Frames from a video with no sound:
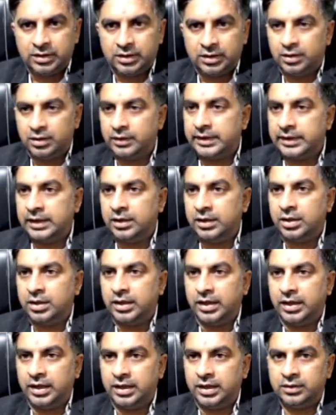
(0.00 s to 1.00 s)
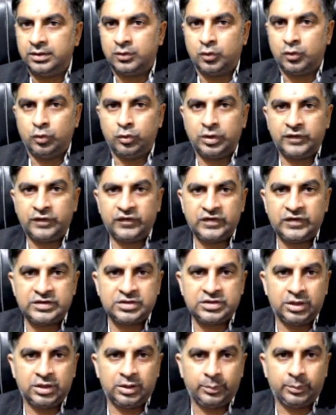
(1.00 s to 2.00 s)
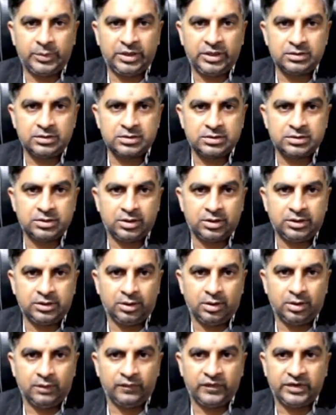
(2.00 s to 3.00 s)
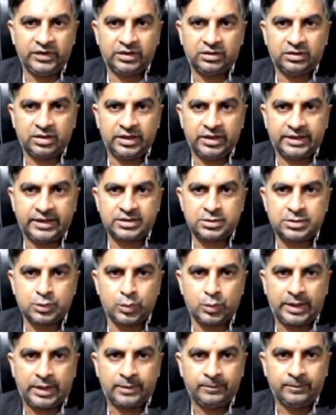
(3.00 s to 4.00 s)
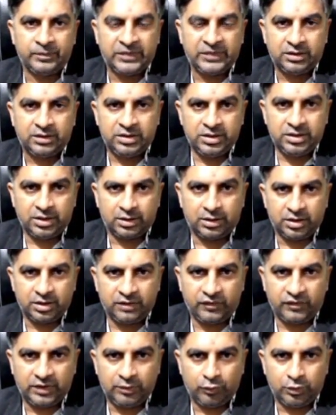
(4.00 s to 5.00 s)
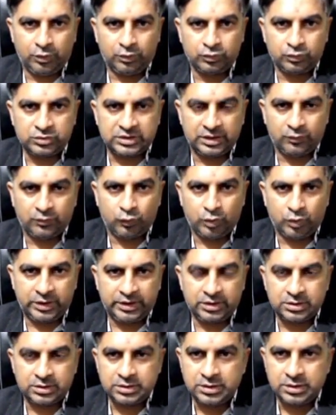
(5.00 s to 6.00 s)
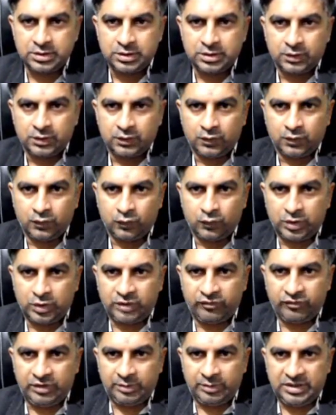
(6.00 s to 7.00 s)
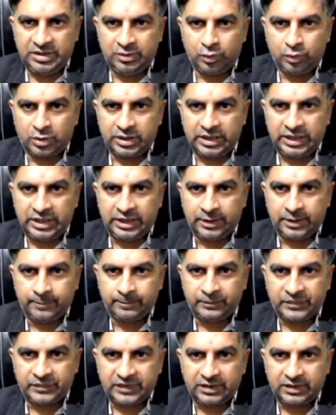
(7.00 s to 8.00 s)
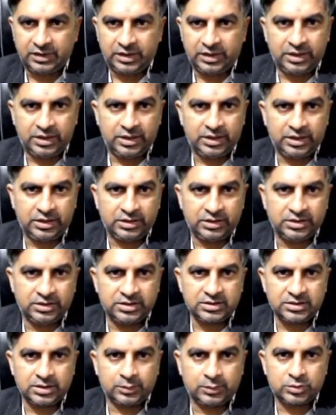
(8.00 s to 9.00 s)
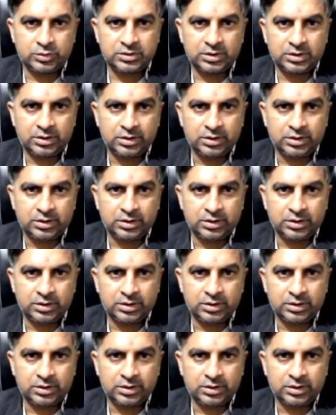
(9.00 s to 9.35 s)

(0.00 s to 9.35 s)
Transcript: Okay, and coefficient means the term with x square. Here if I want to say what will be your a in this equation,